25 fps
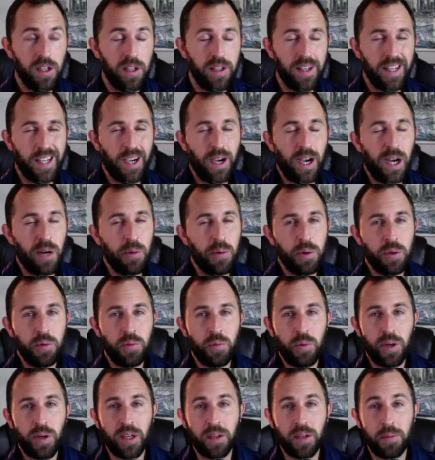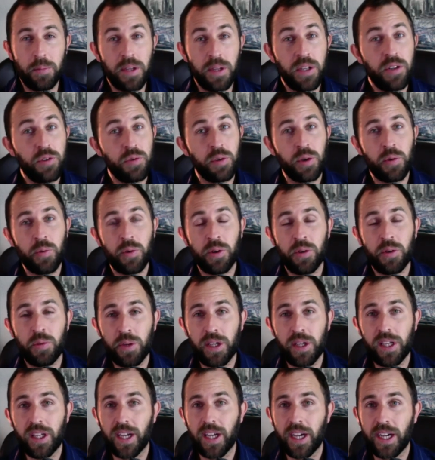Now, I wouldn't recommend doing one a
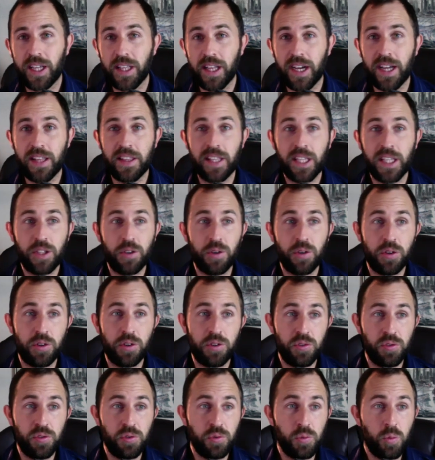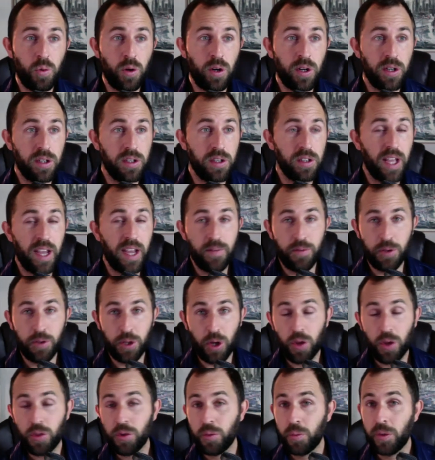week. I, I think you could do one every
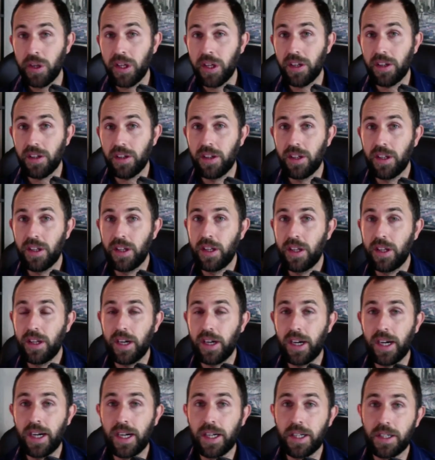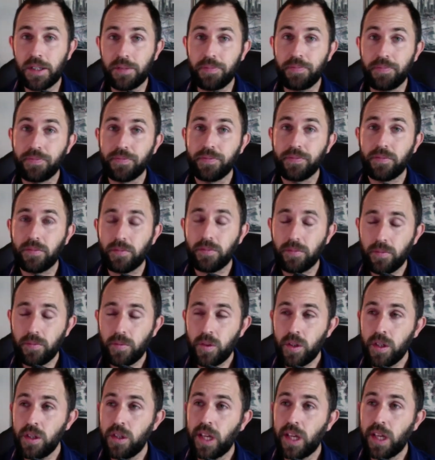other week um,
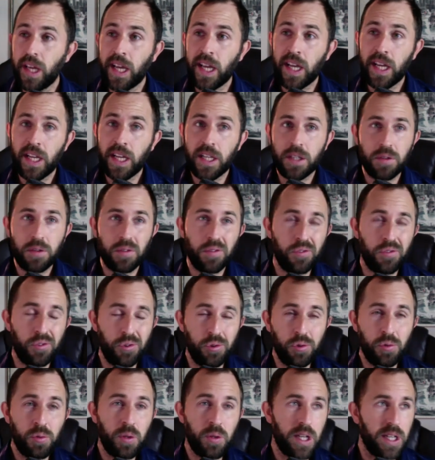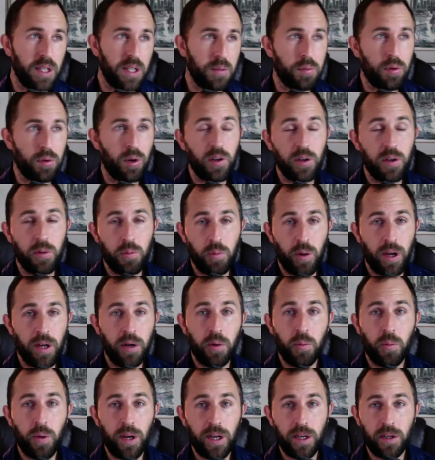and do like probably right
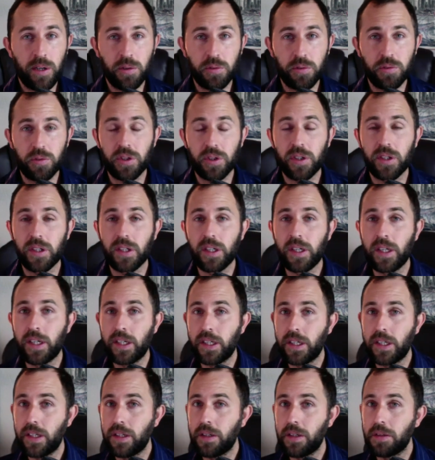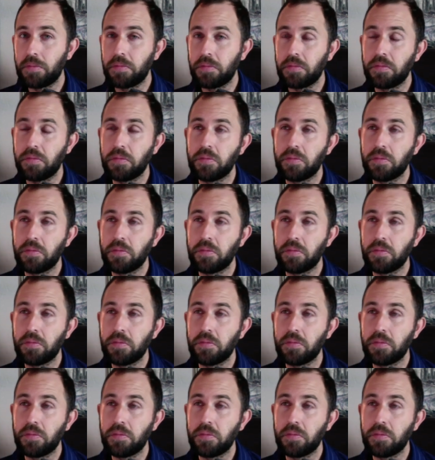around, um,